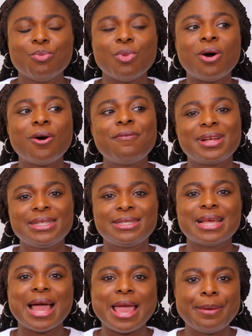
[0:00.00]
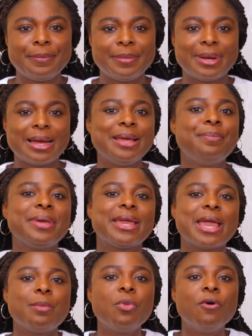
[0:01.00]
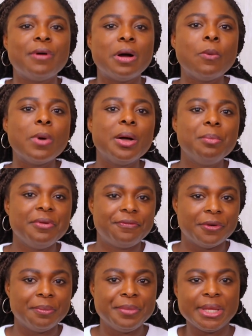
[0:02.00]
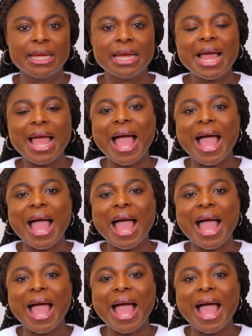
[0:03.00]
But over time, it became overwhelming for me.